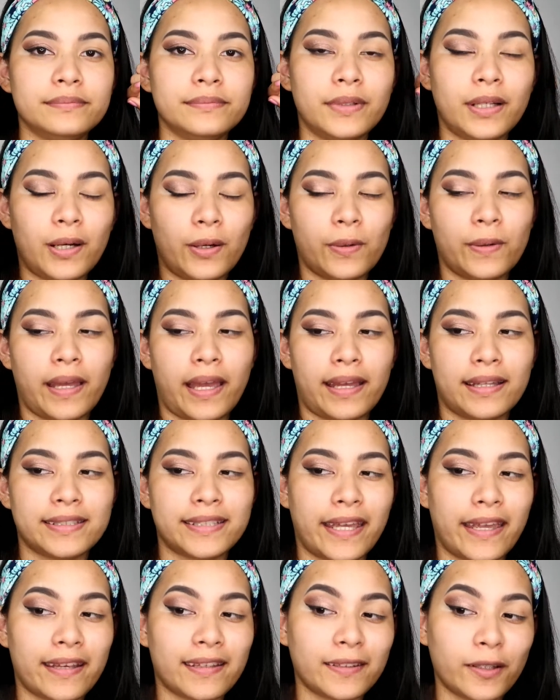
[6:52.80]
Okay,
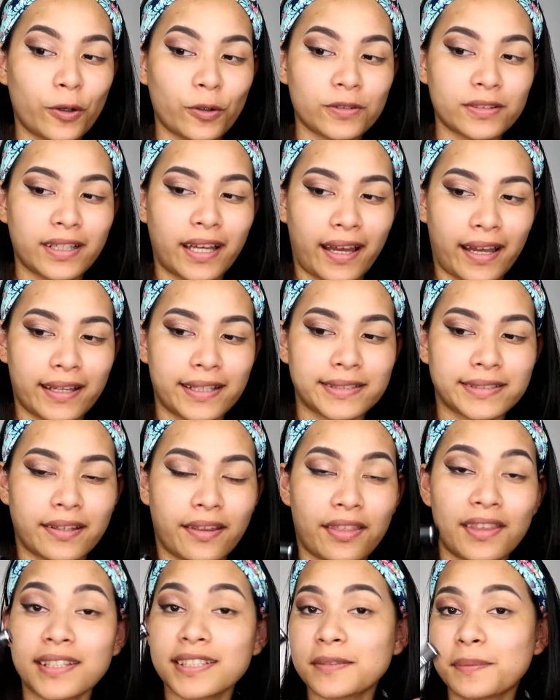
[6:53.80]
take note guys,
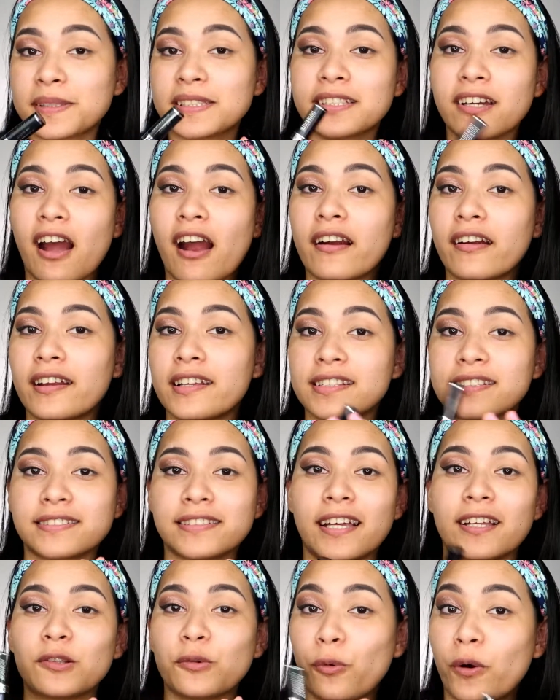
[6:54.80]
this mascara is
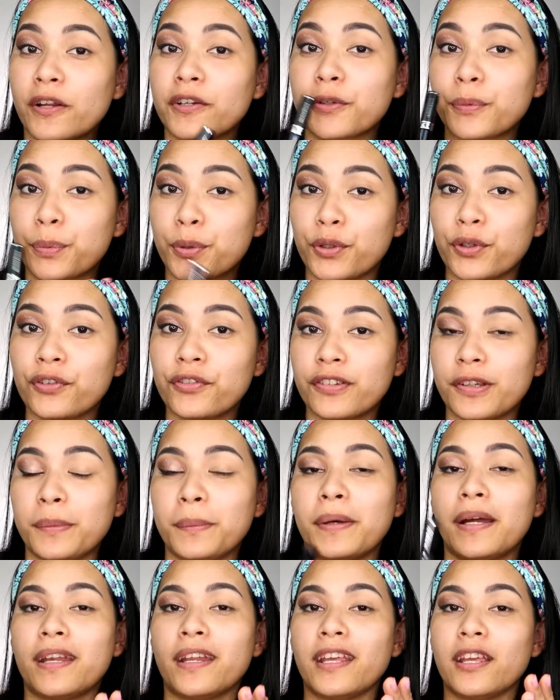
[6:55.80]
not waterproof,
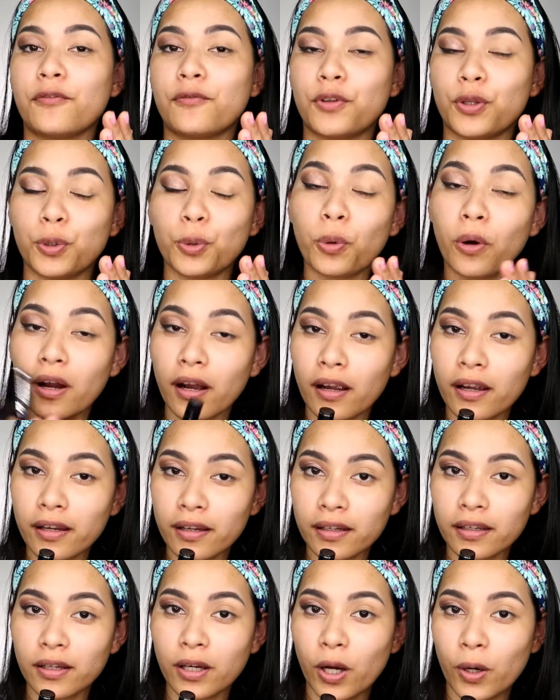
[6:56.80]
but if you are
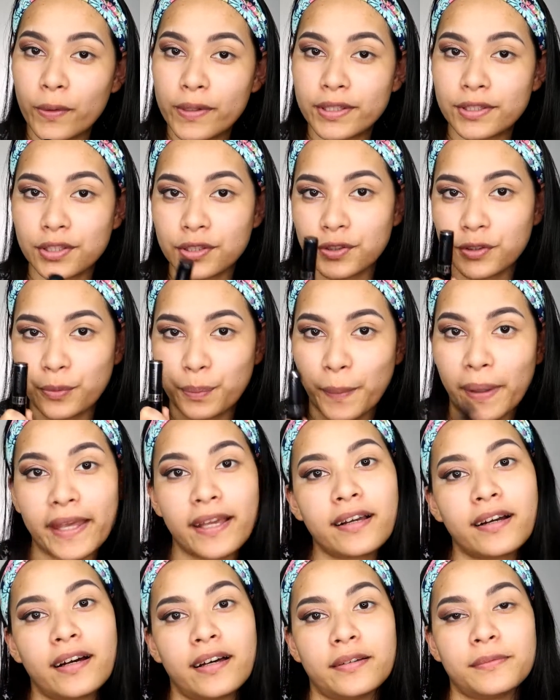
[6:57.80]
going to do
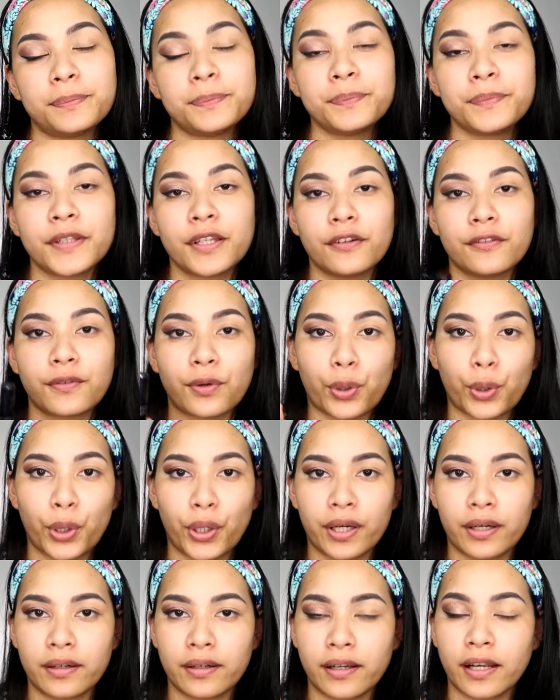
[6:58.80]
makeup for
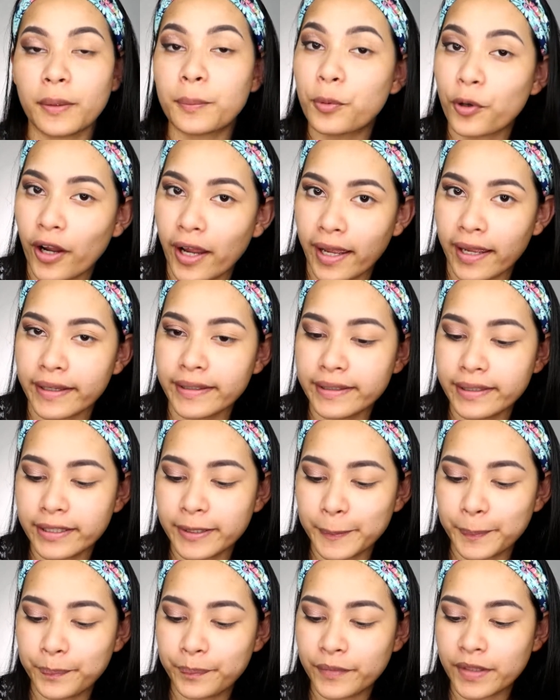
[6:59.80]
a bride,
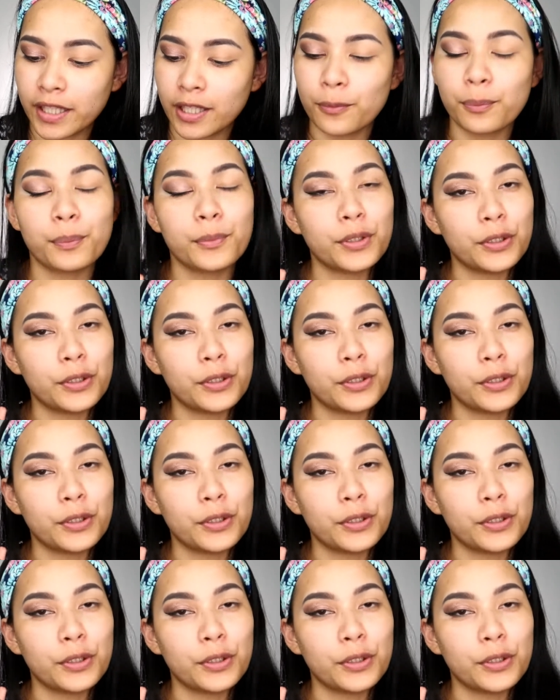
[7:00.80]
you